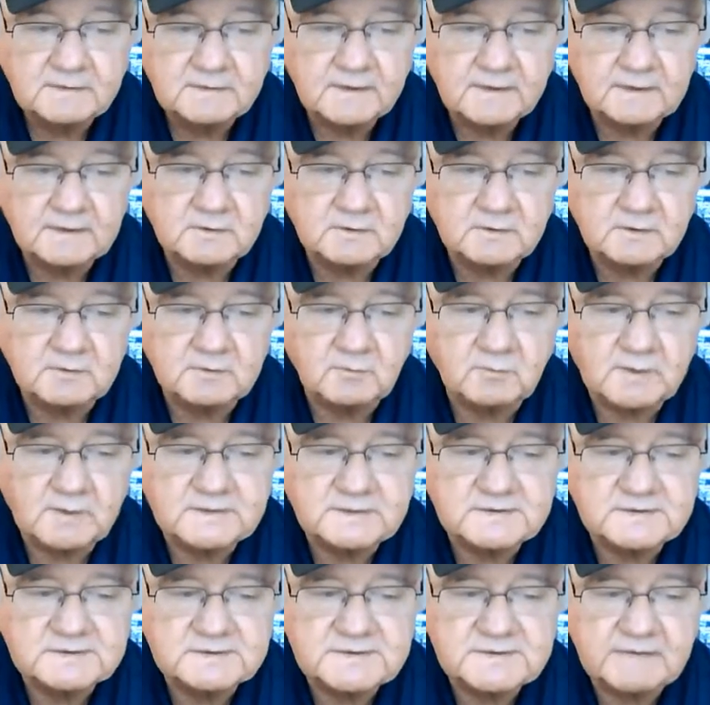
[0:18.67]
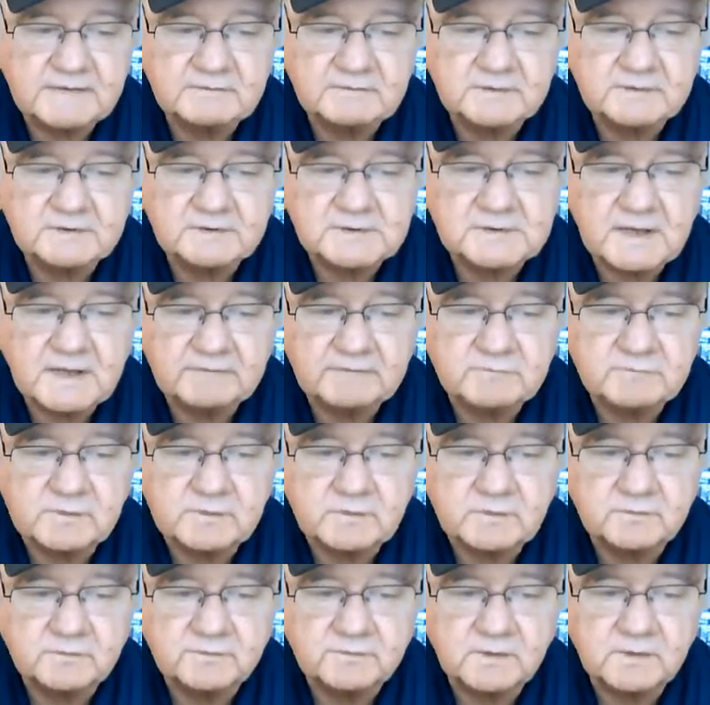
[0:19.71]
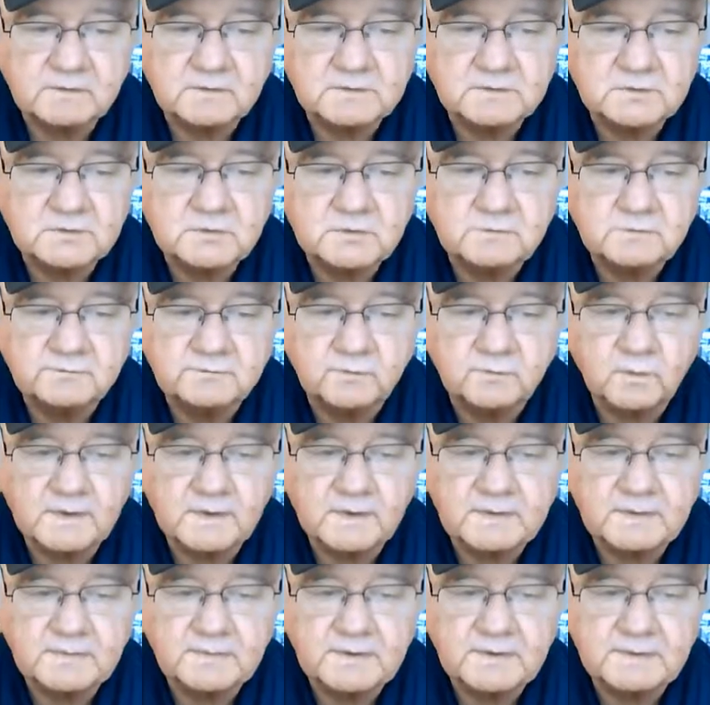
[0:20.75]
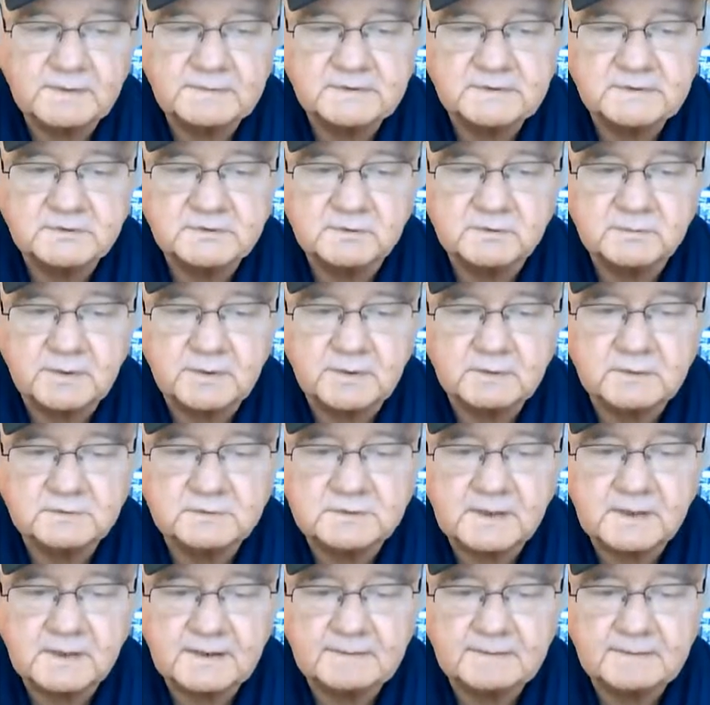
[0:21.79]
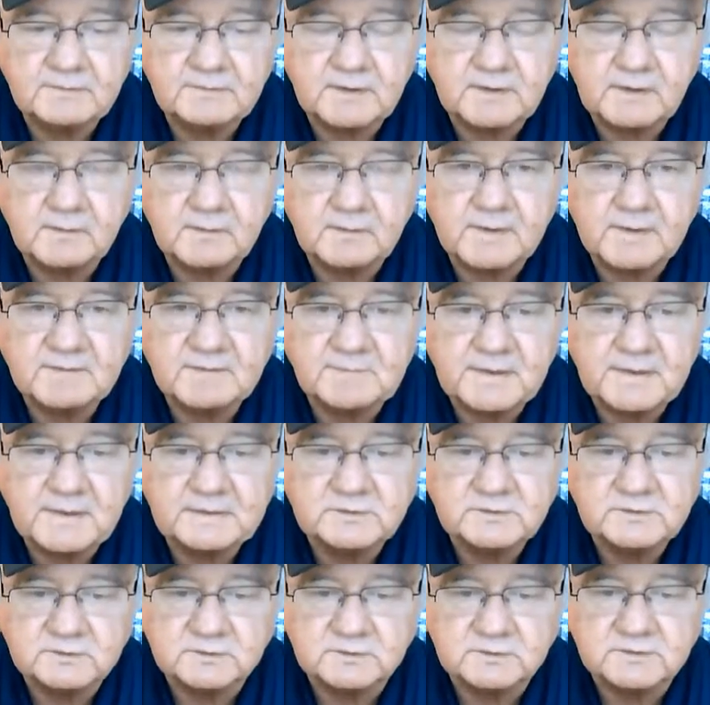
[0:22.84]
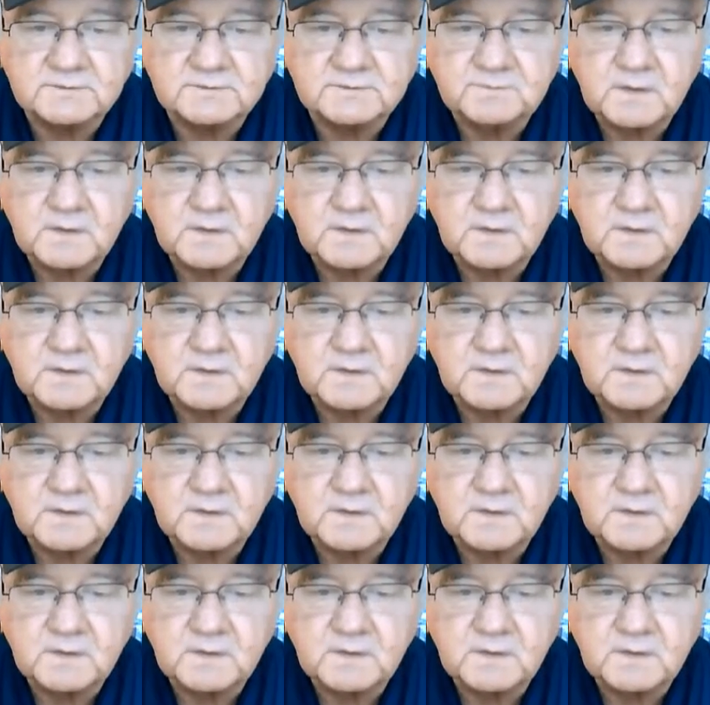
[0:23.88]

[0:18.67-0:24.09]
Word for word: Take a look at race 7 this afternoon, folks, 2.40 p.m. Eastern Post time. Today we have Pacers